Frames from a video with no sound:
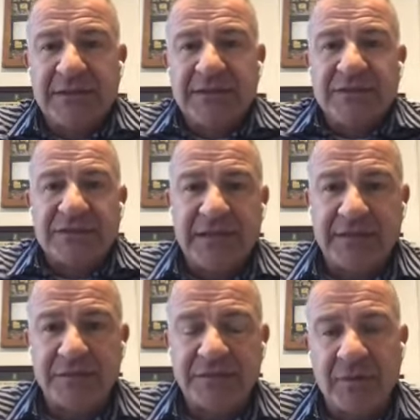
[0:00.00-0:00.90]
going to just
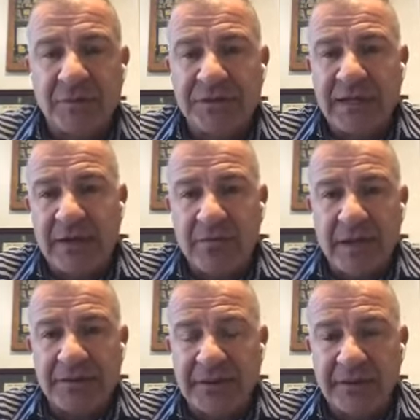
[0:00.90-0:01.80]
take those numbers down
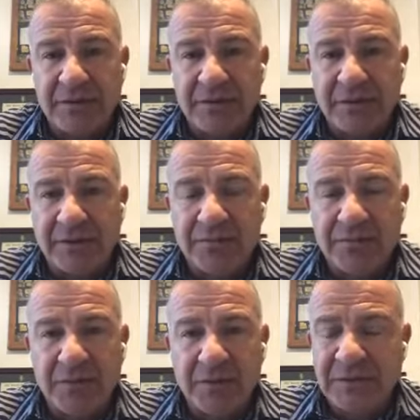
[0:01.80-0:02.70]
at the end of the year
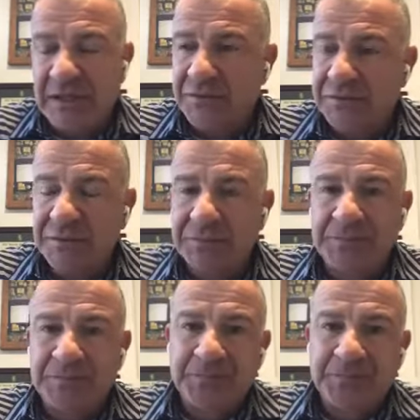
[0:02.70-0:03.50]
for your tax return.